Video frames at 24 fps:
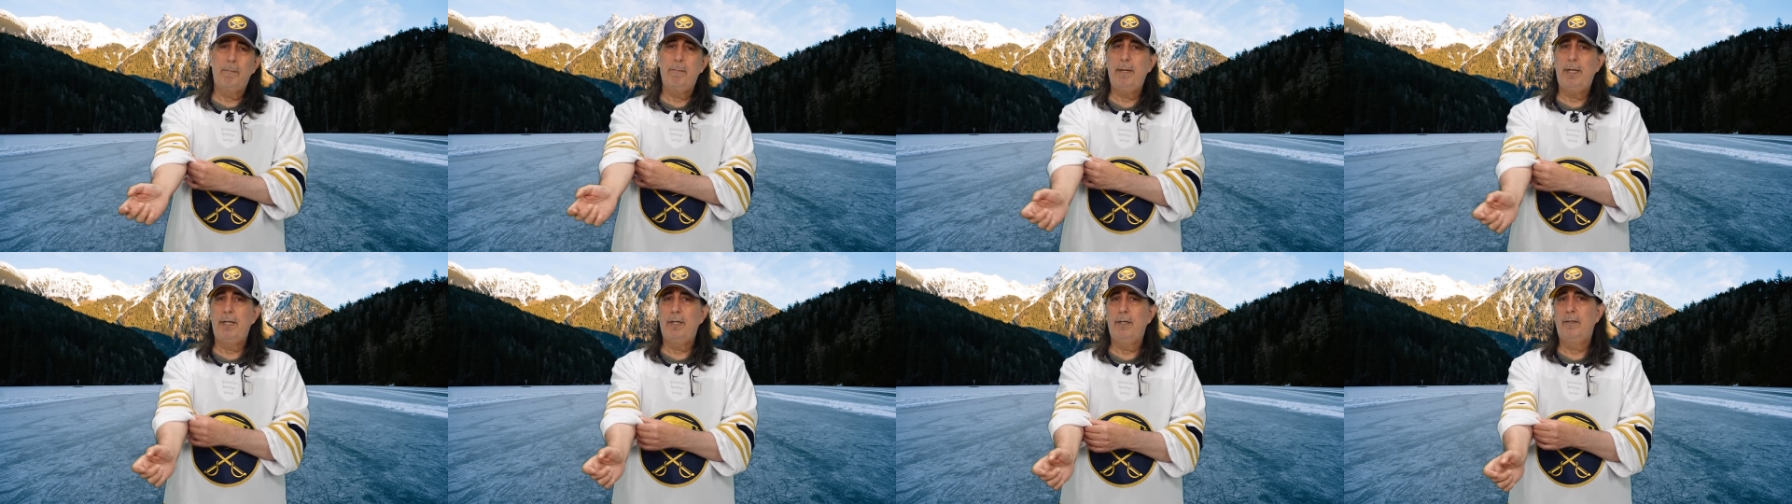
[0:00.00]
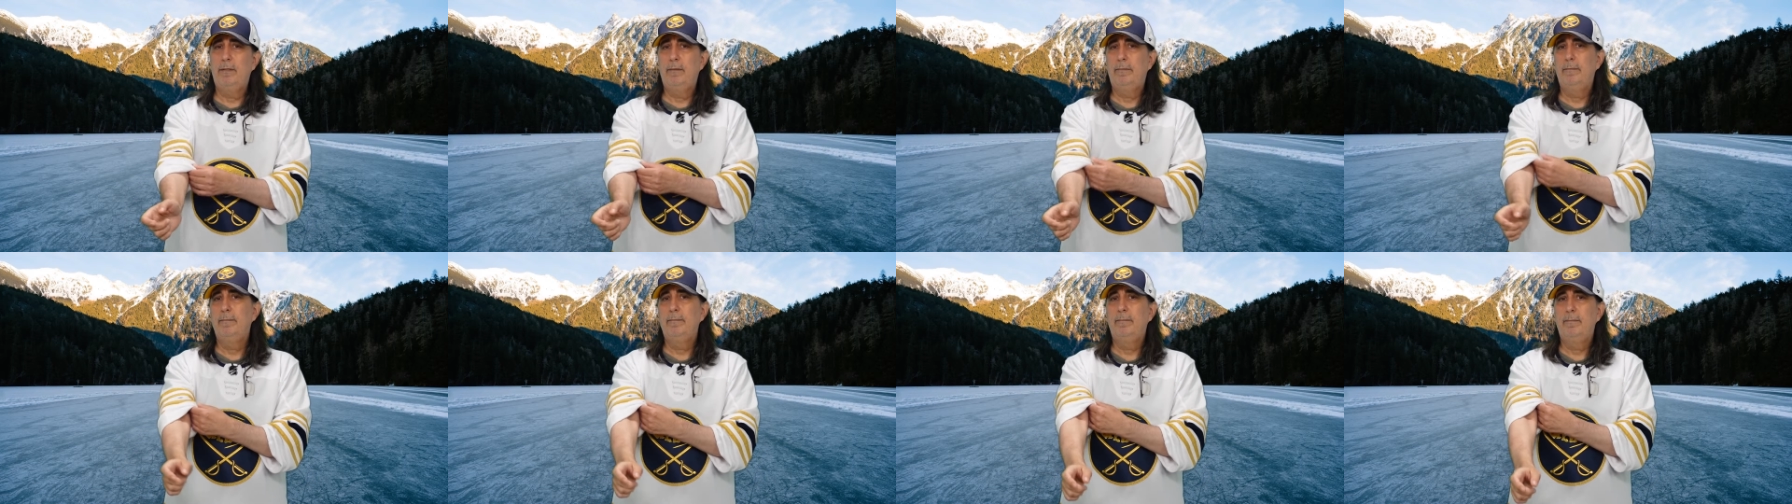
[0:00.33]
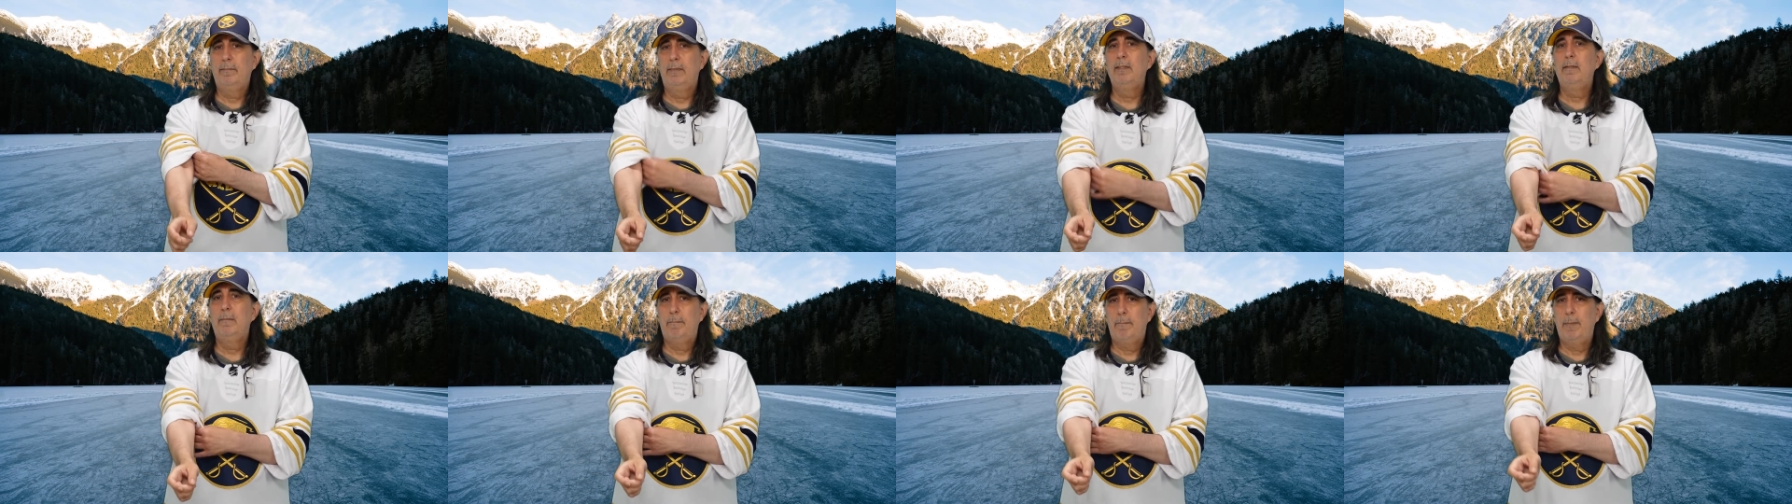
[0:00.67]

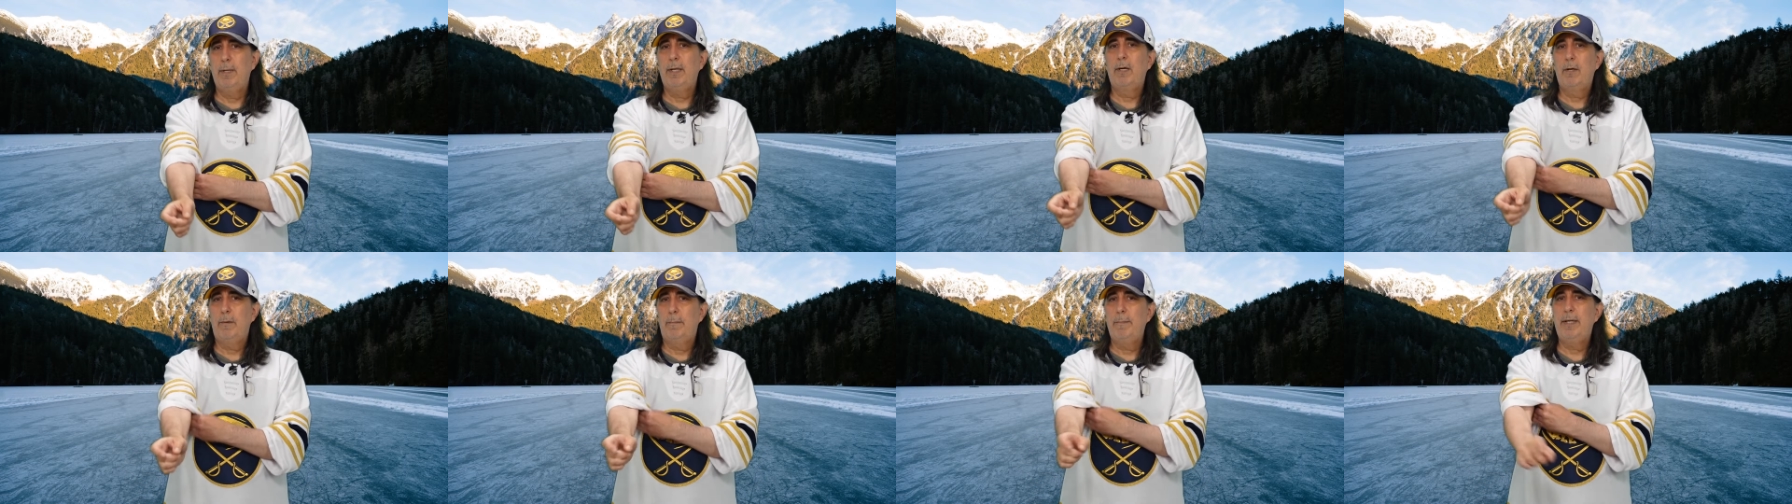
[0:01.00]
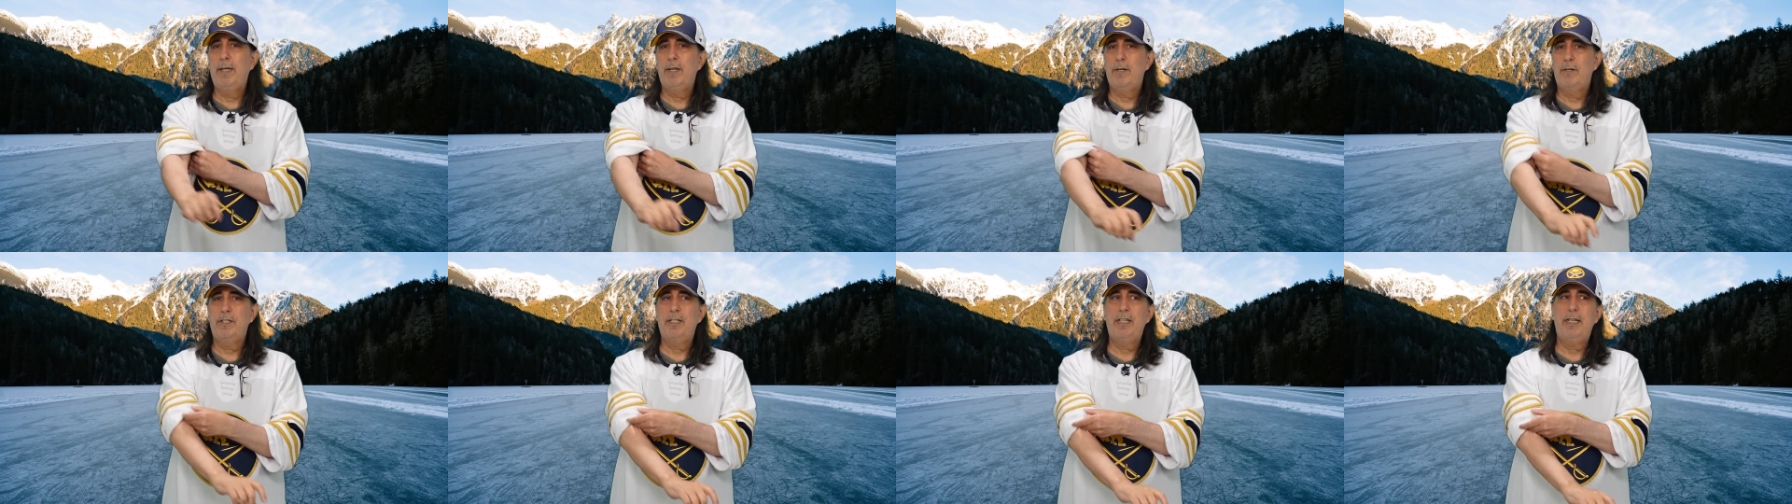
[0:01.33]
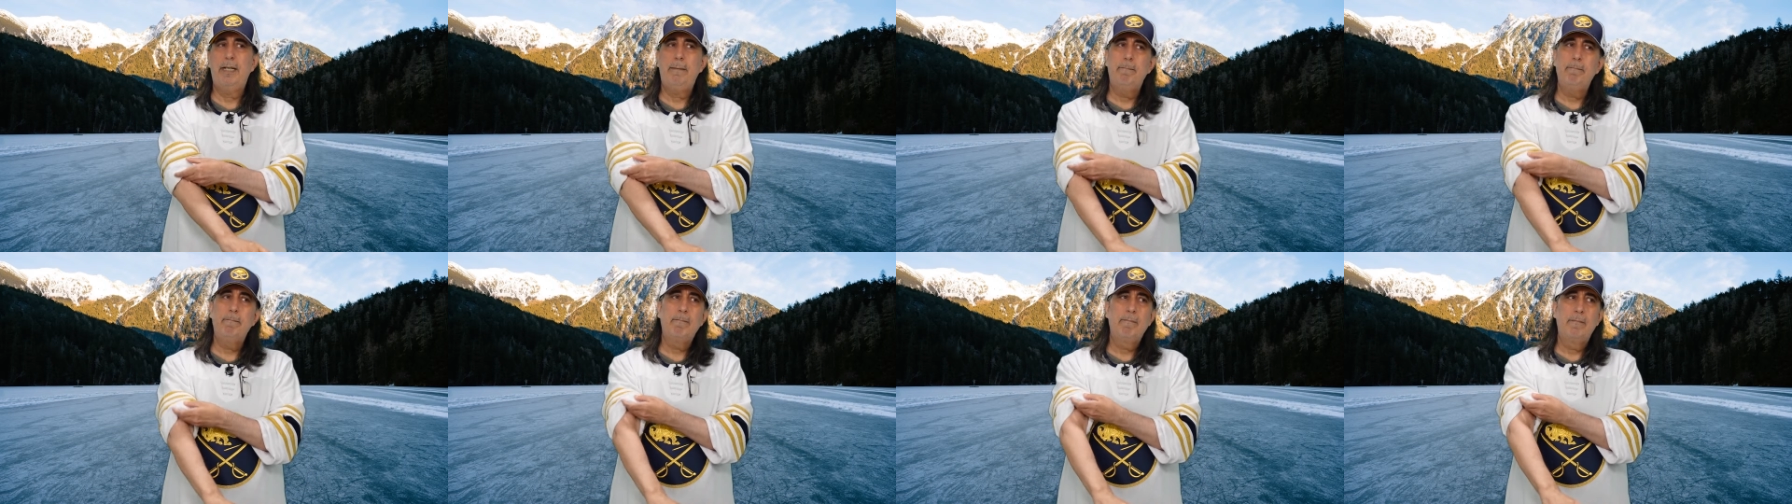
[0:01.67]
meaner
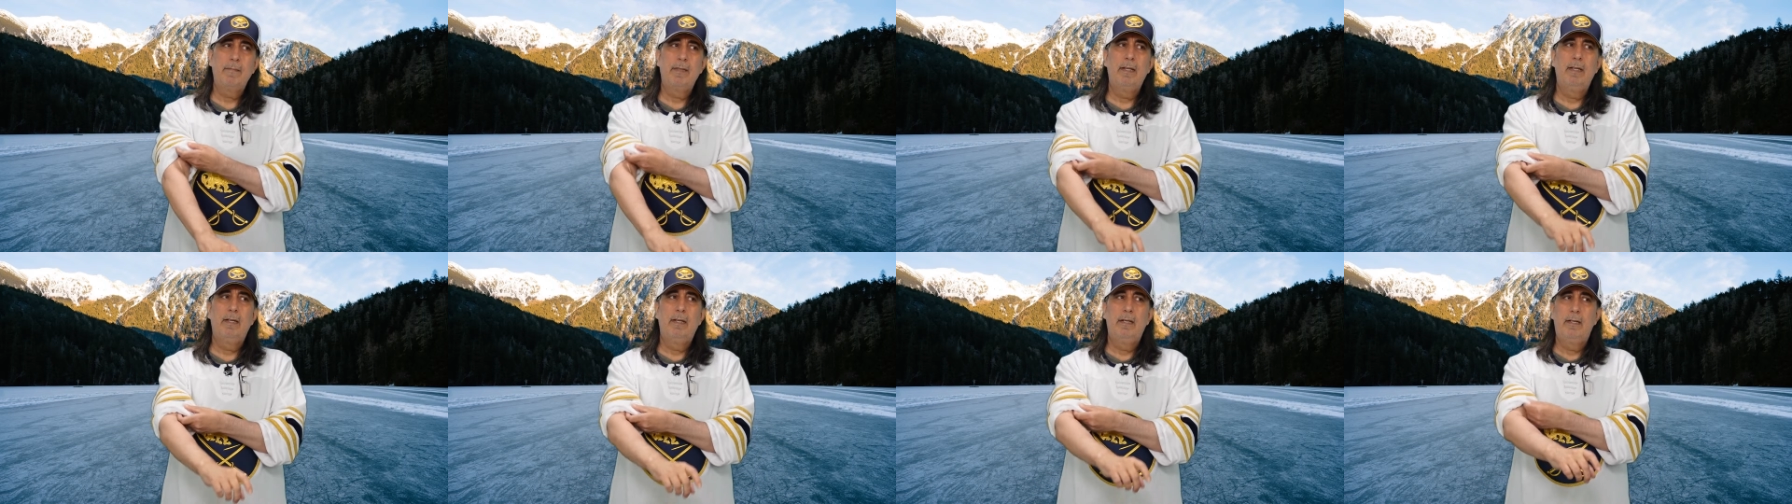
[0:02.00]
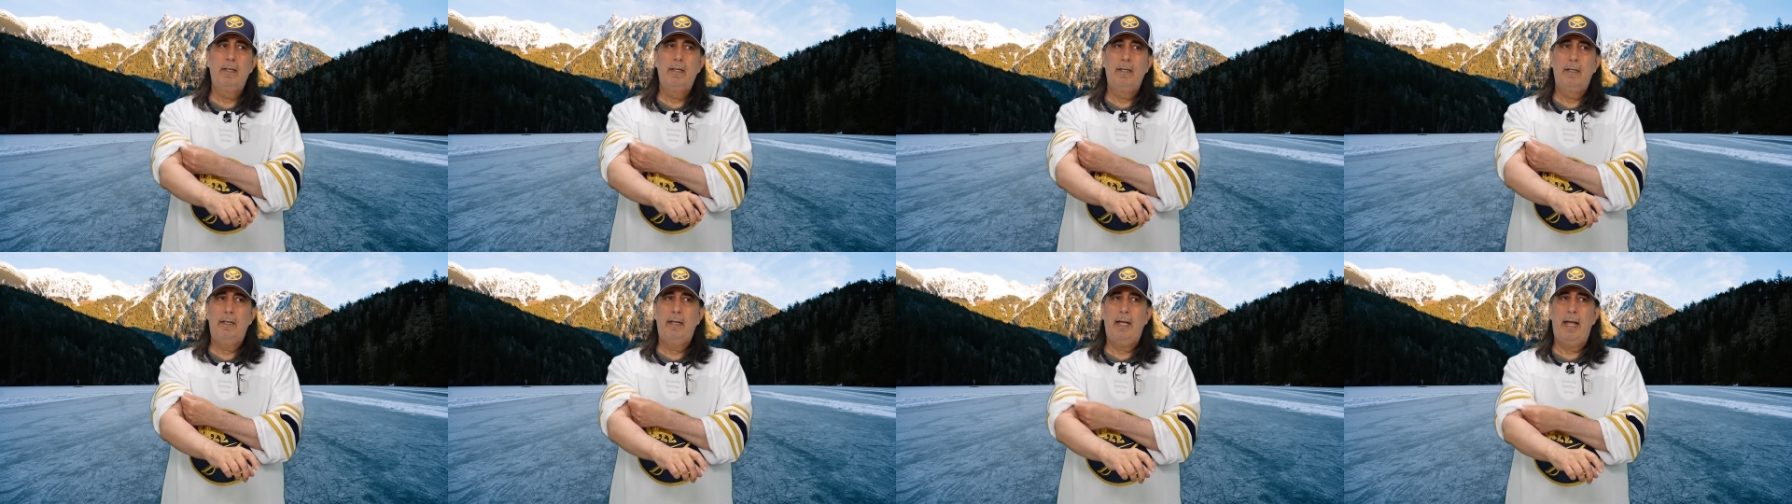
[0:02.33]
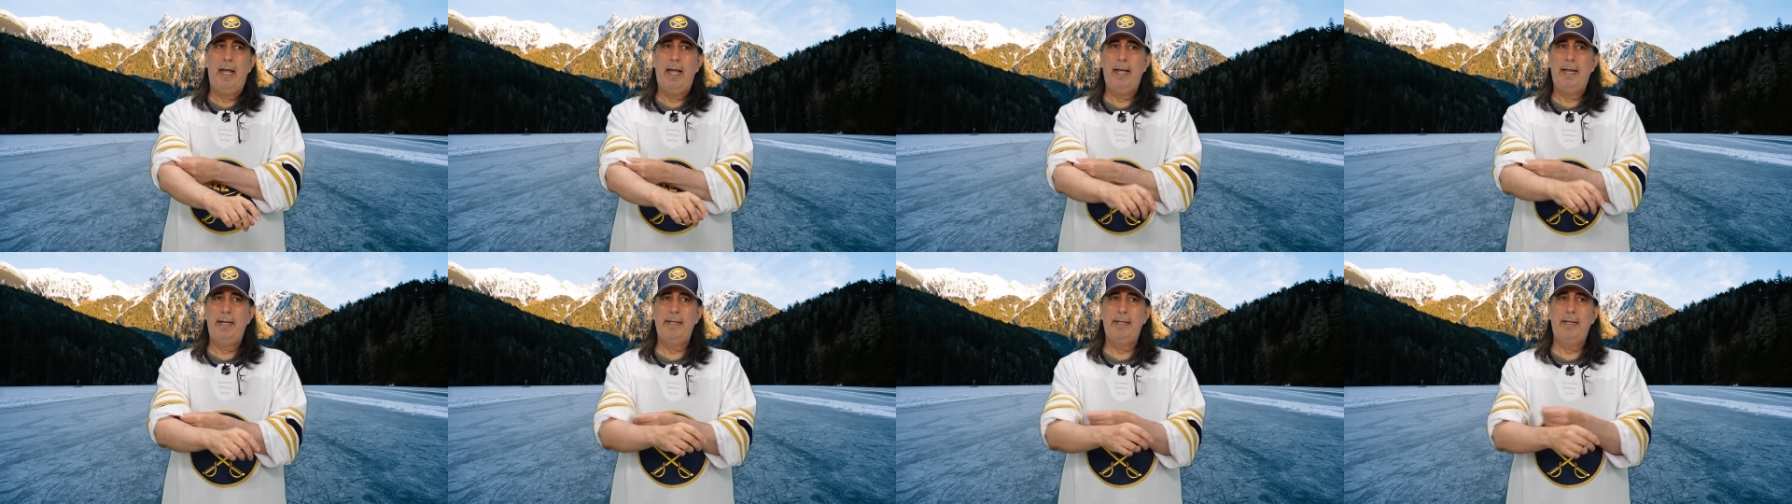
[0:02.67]
team.
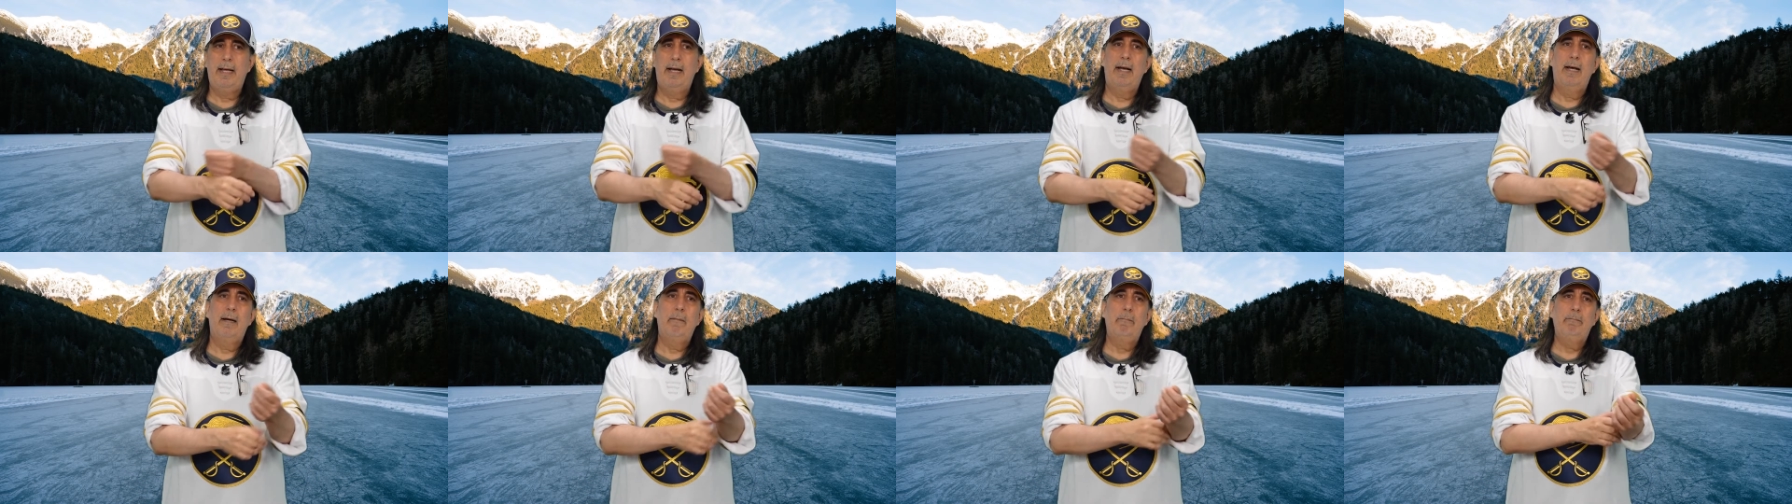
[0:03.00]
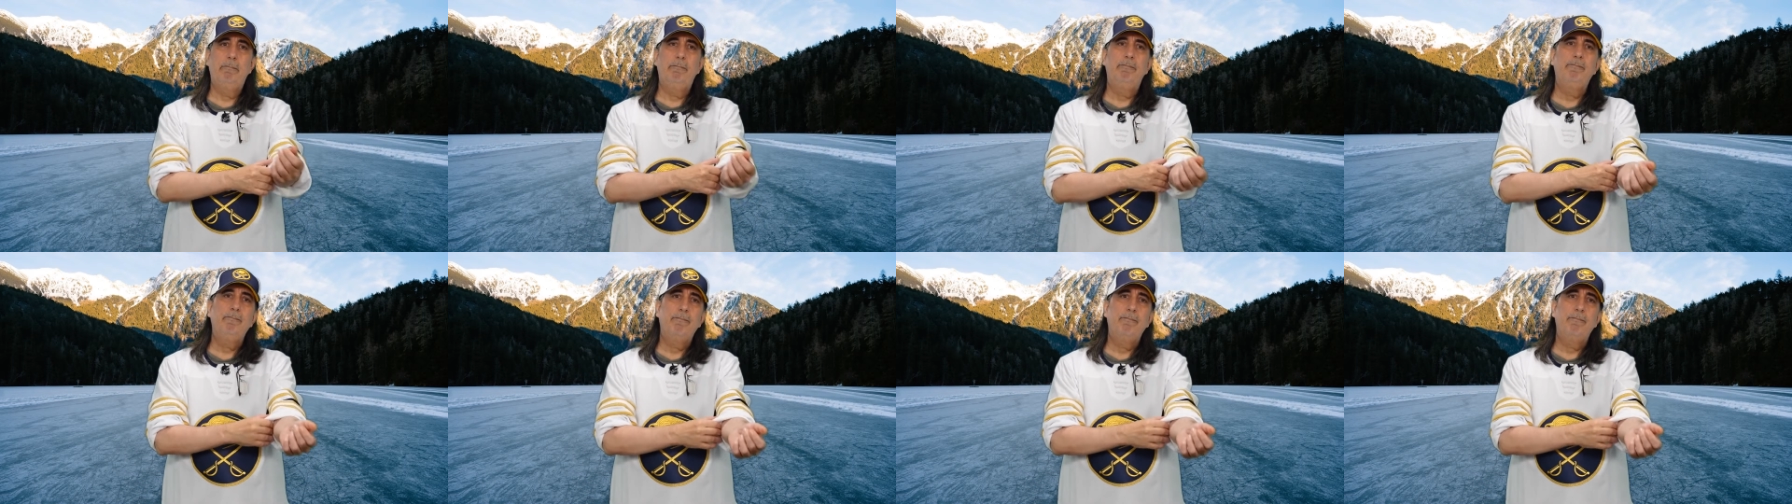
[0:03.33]
And